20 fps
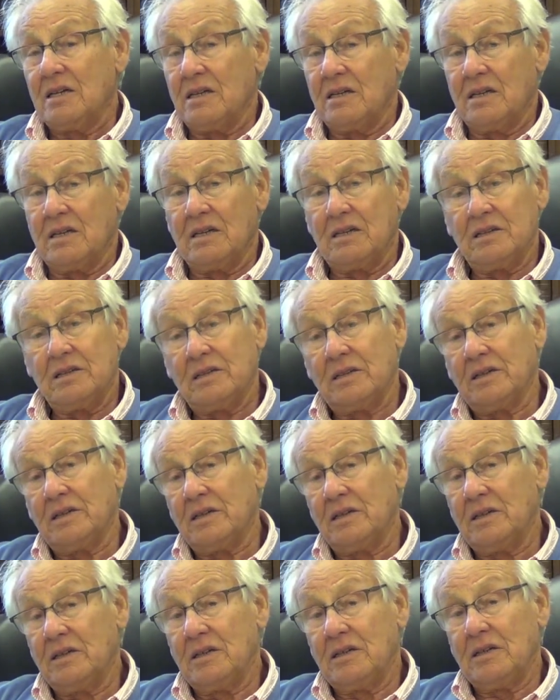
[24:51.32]
uh,
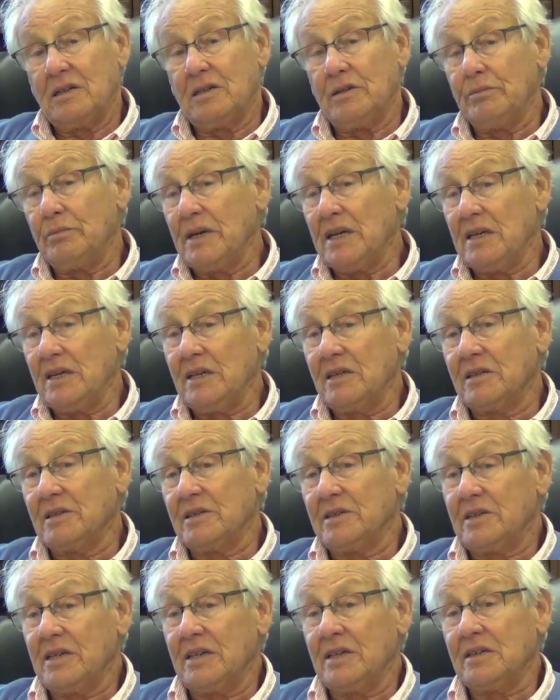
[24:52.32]
the
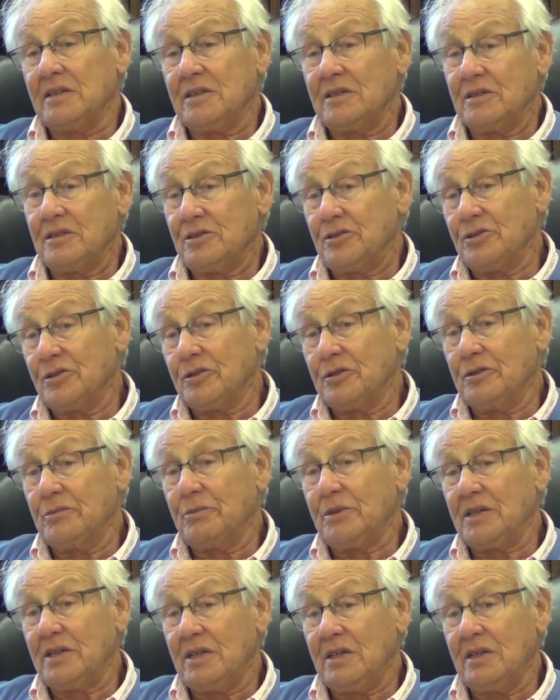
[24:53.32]
military and
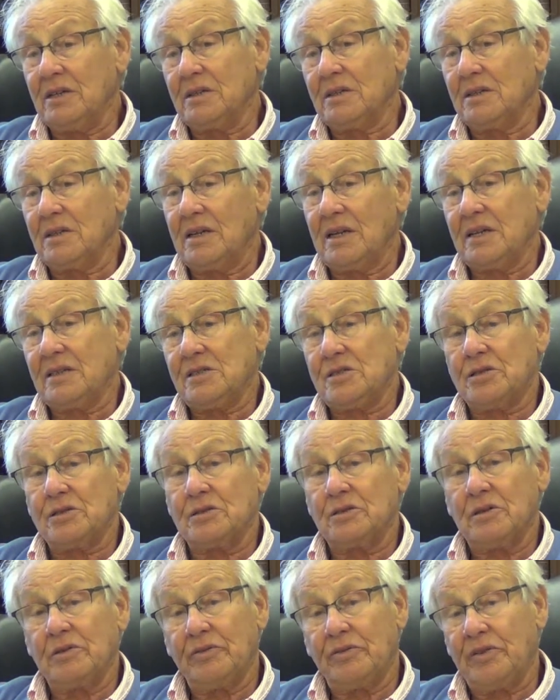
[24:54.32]
Germany and that
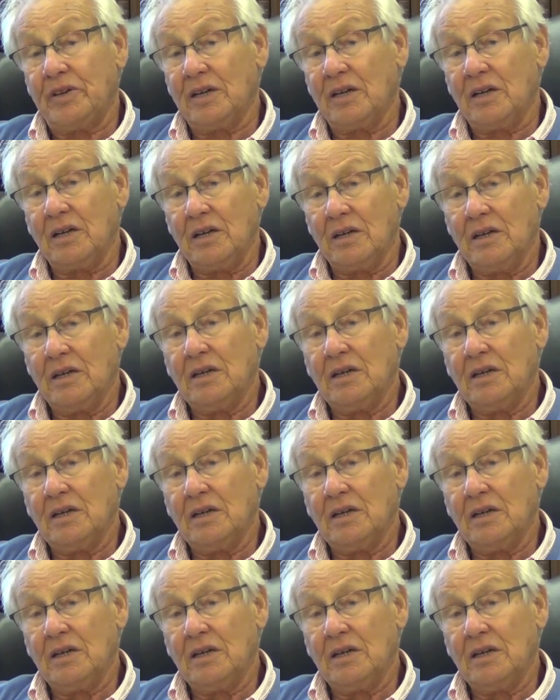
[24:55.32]
sort of thing.